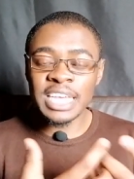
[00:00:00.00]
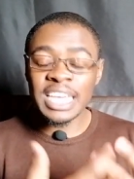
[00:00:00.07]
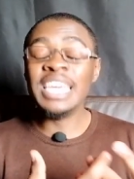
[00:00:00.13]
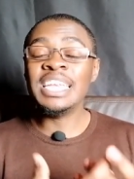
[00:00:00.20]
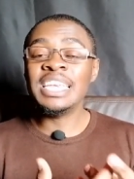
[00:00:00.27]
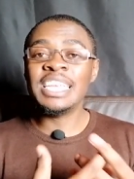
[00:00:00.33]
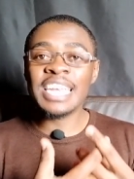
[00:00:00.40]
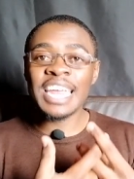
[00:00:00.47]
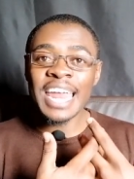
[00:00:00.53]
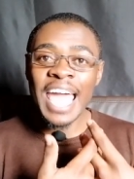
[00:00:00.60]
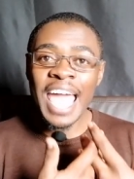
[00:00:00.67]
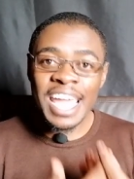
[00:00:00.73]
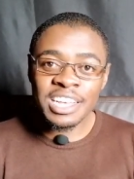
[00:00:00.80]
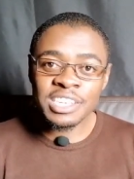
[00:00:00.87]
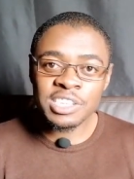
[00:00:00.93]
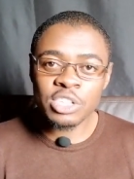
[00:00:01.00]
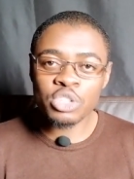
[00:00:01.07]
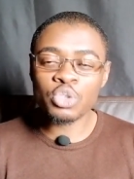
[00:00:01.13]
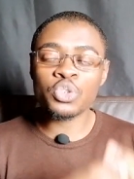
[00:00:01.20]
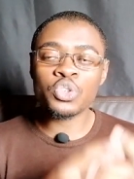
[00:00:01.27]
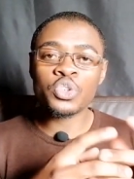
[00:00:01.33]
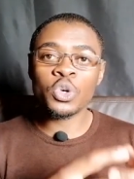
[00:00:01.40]
He needed
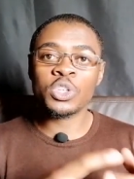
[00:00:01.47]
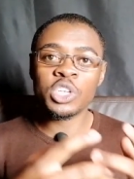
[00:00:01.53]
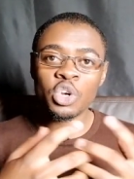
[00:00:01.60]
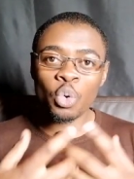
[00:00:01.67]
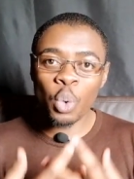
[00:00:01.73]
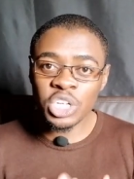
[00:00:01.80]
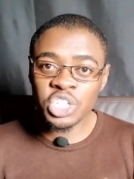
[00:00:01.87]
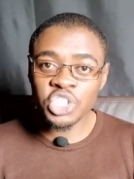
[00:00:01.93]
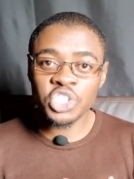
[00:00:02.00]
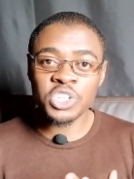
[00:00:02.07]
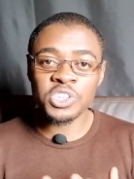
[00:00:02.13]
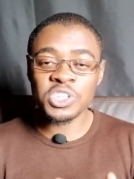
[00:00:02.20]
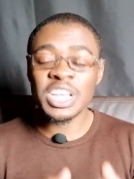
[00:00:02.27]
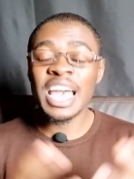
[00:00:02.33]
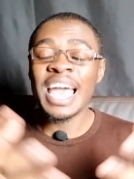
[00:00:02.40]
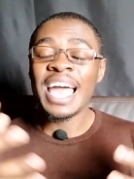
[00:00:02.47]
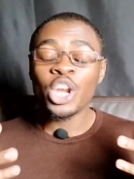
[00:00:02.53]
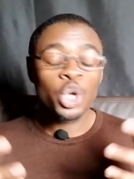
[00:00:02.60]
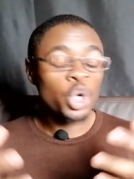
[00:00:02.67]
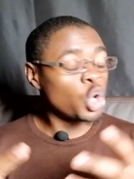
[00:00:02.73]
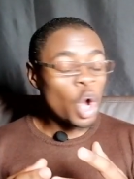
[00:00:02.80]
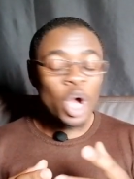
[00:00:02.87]
answers to certain questions,
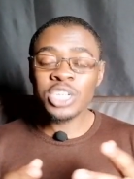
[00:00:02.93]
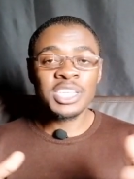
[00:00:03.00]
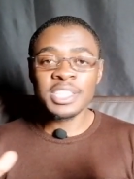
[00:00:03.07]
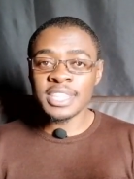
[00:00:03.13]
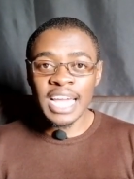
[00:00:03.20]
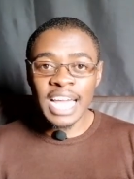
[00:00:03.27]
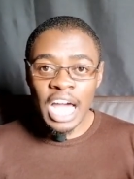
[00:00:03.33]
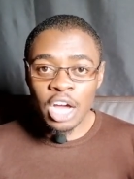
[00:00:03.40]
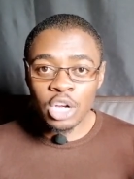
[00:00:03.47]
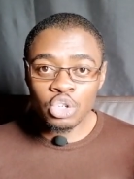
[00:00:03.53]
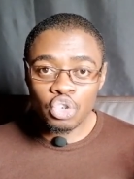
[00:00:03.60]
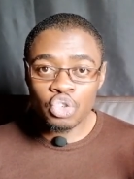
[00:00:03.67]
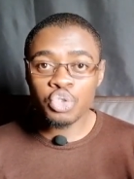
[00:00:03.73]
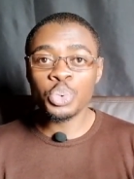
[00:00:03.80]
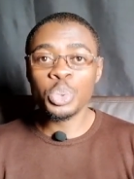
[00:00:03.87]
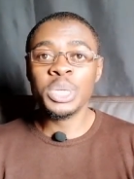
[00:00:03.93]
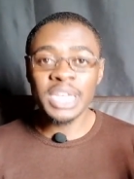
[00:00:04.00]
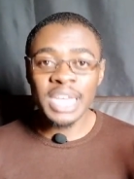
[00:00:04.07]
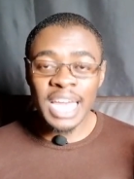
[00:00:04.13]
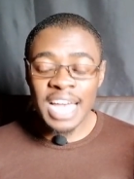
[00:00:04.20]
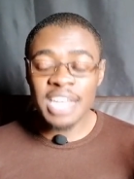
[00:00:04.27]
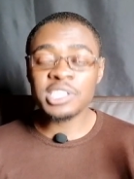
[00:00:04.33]
not the
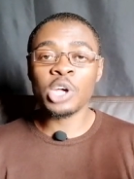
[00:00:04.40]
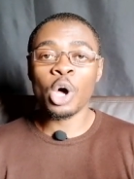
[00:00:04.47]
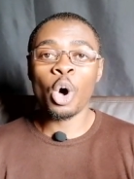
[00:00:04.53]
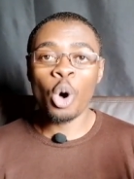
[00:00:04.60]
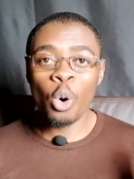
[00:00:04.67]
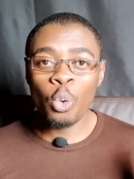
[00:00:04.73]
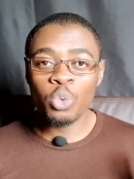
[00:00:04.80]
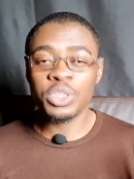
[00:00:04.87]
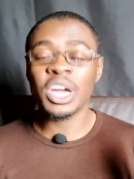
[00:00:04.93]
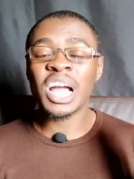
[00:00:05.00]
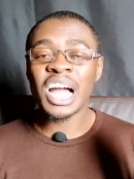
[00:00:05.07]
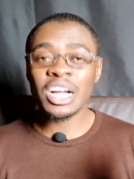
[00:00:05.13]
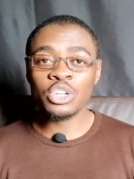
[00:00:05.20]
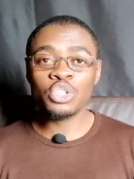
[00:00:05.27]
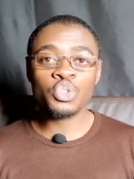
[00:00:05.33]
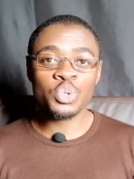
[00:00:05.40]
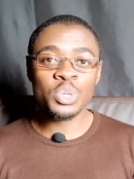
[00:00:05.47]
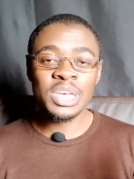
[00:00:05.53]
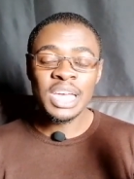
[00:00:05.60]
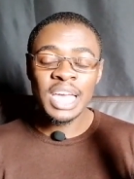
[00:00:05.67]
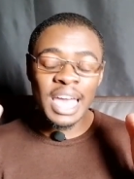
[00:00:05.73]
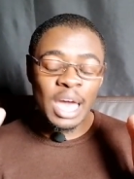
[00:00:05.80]
country as a whole. The
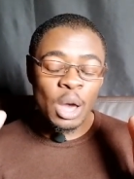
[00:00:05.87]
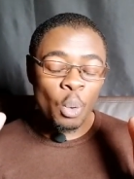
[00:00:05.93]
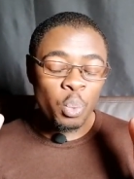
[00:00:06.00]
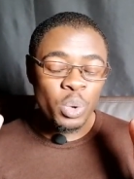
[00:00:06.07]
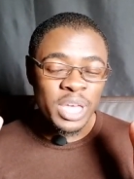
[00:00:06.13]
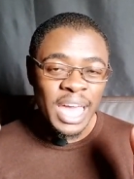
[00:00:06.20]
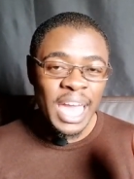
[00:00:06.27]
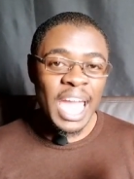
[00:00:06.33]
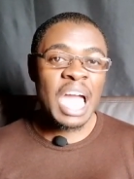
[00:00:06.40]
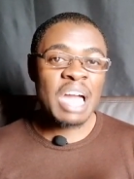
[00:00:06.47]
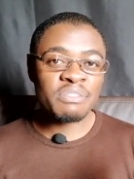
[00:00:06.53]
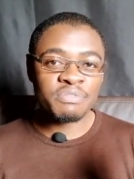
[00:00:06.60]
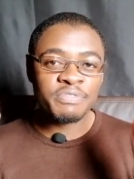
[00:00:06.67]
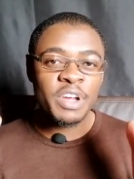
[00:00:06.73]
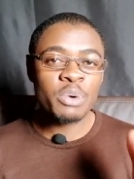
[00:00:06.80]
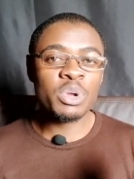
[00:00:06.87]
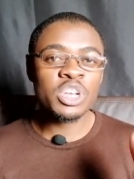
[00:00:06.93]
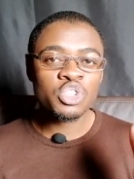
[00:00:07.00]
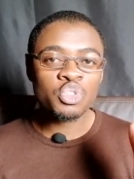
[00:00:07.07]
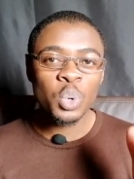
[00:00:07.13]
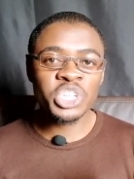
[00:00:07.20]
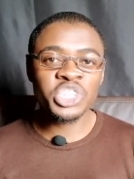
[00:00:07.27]
country, we have
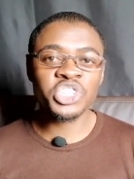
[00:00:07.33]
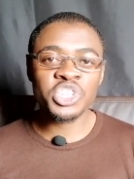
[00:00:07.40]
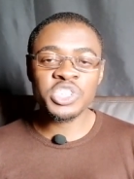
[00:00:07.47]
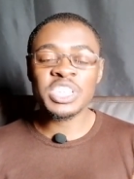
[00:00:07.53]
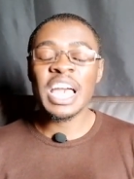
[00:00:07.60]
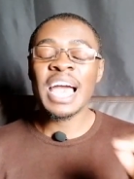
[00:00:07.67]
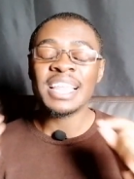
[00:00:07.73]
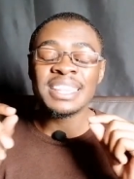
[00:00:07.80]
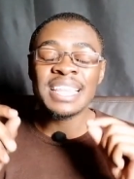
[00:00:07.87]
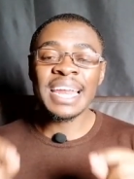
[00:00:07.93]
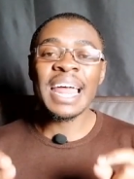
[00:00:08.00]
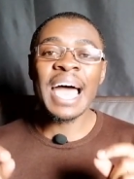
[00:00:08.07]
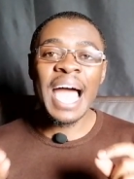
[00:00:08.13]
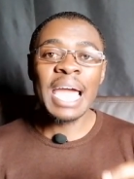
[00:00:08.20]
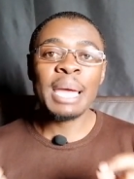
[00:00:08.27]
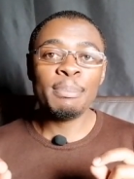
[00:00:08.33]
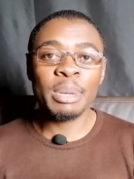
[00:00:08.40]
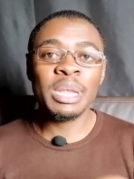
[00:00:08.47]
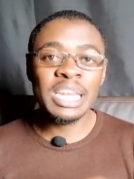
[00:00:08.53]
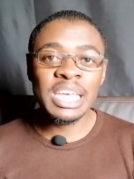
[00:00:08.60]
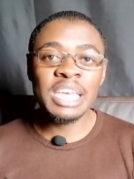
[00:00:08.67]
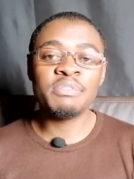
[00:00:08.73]
various questions that I
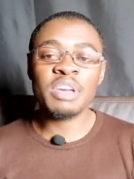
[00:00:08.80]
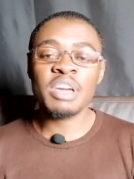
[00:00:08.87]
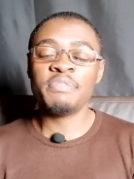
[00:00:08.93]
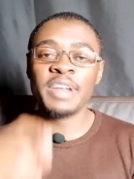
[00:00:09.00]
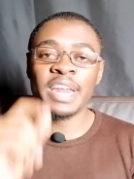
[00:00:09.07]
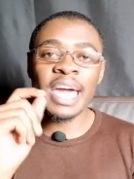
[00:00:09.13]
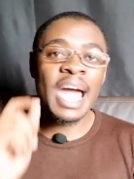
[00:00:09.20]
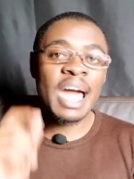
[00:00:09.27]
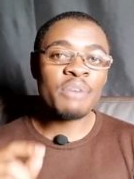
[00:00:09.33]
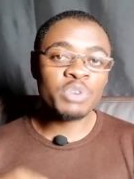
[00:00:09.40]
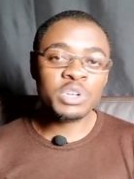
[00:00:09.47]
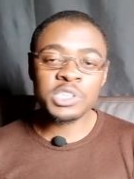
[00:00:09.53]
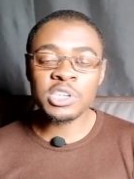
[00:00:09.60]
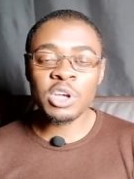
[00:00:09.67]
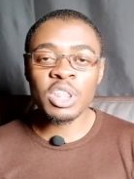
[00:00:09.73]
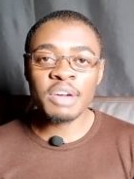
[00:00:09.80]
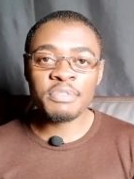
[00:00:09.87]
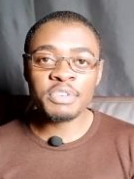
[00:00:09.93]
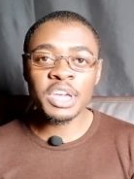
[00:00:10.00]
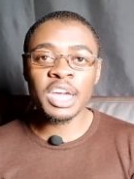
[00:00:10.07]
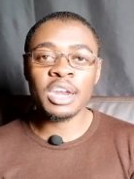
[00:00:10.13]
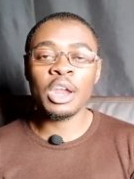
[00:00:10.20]
believe if an average South
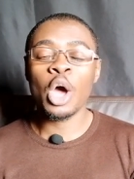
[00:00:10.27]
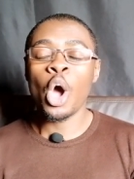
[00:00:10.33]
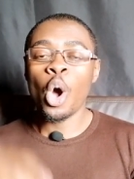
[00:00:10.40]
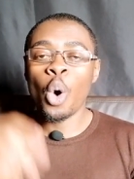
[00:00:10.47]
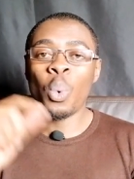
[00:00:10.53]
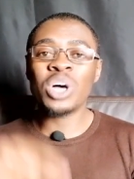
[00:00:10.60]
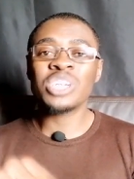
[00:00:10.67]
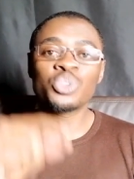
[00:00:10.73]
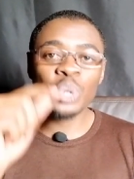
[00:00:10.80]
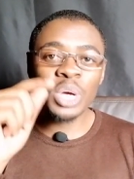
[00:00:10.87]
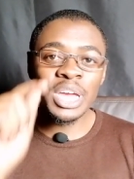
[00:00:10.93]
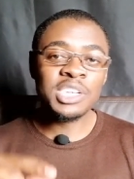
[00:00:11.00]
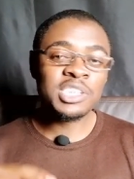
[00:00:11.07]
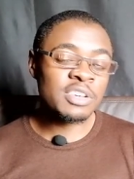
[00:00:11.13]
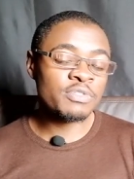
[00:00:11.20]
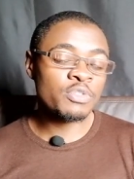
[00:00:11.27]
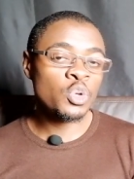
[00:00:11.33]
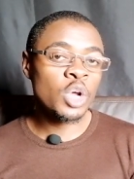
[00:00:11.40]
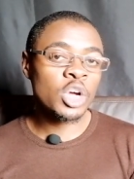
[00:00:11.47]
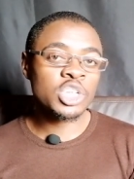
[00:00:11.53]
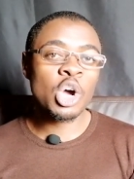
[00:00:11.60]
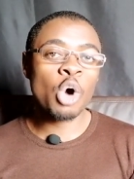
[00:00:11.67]
African was to interview
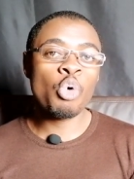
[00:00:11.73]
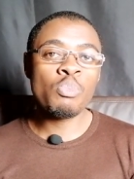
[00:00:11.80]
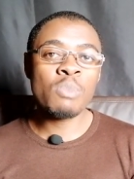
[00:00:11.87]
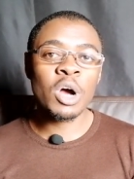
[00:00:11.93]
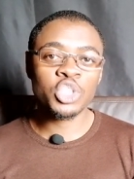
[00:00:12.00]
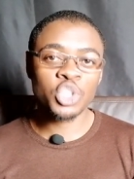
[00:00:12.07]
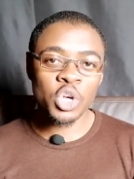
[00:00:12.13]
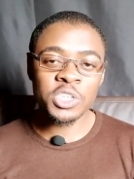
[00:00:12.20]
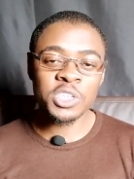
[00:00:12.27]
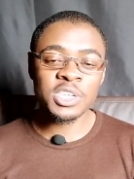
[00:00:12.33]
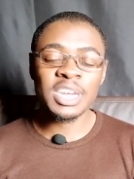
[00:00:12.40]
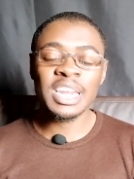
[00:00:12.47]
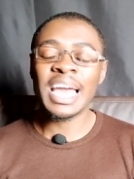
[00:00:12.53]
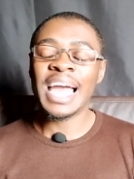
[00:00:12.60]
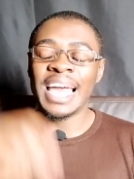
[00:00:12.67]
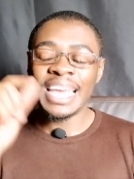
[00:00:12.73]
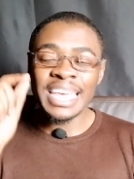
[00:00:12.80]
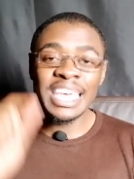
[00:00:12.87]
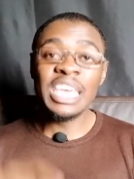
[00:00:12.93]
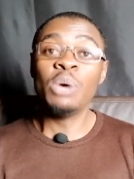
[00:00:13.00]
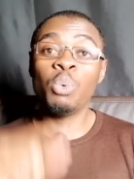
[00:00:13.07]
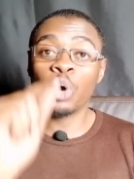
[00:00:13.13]
Dr. Umar Johnson,
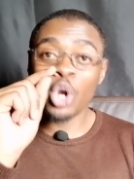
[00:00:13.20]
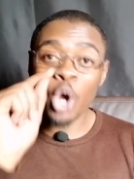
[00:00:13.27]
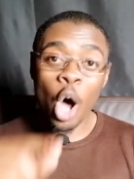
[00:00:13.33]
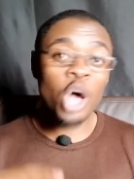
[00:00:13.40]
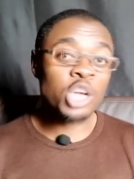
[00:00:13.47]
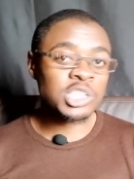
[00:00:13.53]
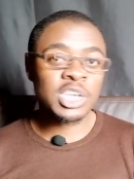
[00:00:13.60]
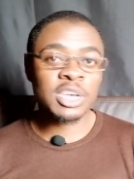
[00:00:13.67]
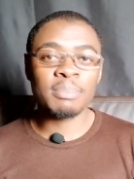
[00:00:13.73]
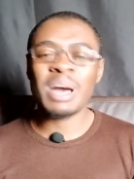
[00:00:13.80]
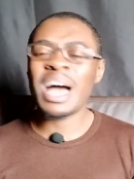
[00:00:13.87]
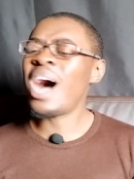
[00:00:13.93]
he would ask him